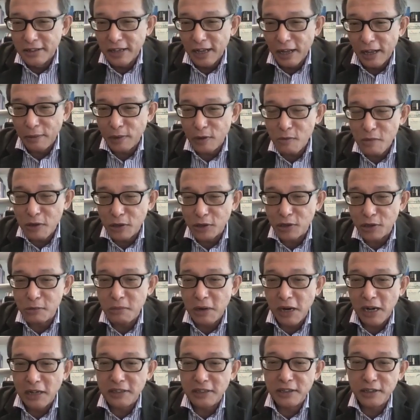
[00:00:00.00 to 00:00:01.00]
And when you mentioned
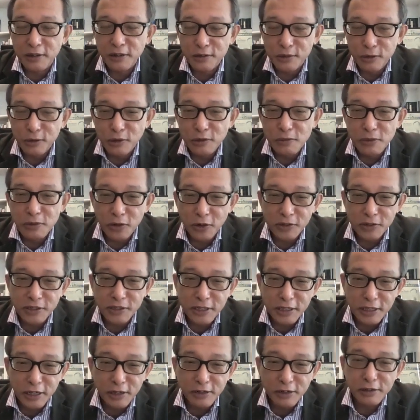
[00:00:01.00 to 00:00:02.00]
Mahathir, it's only because
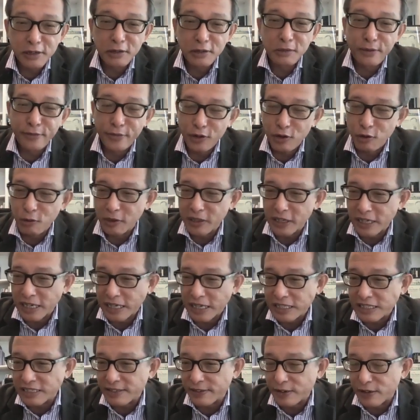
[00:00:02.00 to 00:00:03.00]
he agreed with you about the
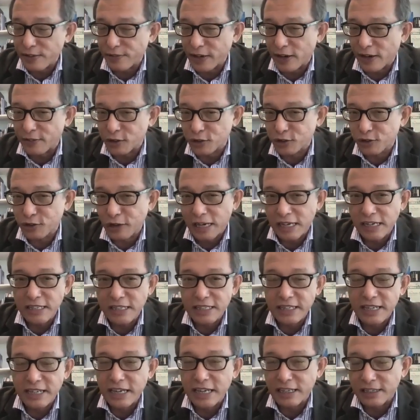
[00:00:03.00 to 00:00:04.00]
1975
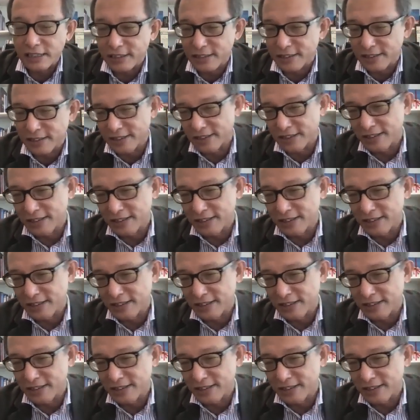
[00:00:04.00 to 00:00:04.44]
Australian case.